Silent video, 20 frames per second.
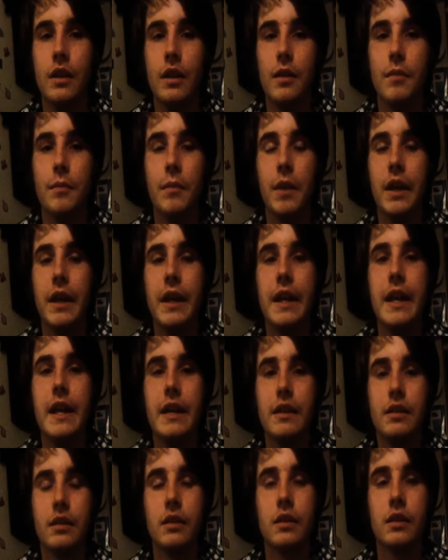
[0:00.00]
My
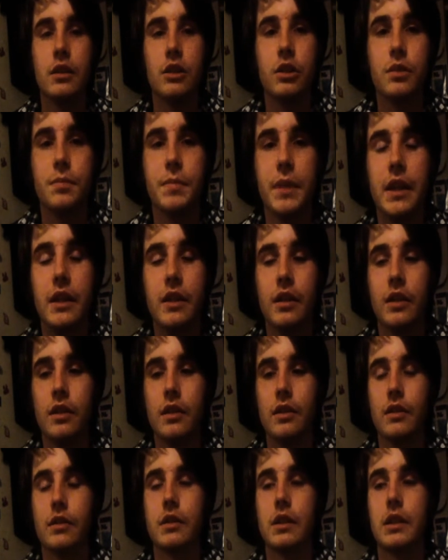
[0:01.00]
ears in a
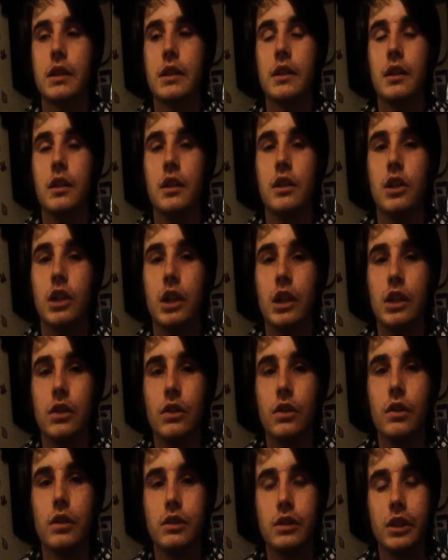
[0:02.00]
speaker. It's like, oh, you
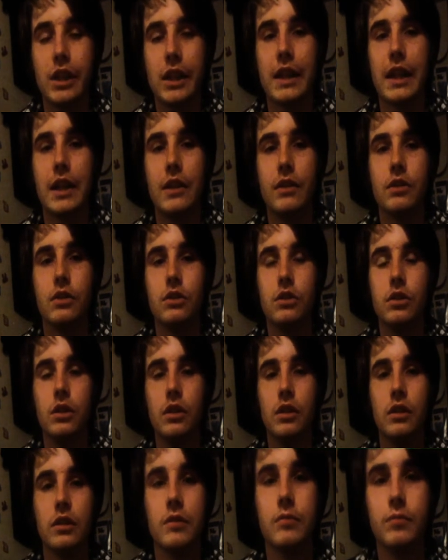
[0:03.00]
got to check out the
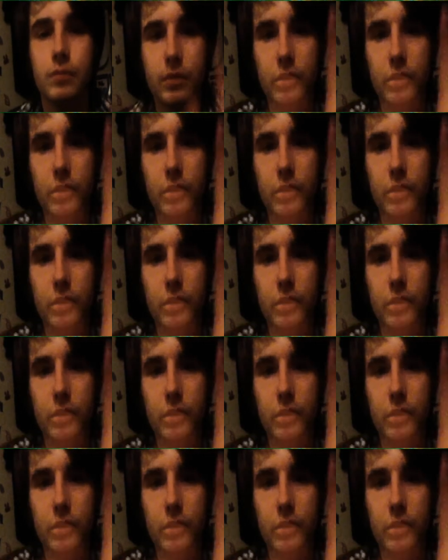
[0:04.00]
song,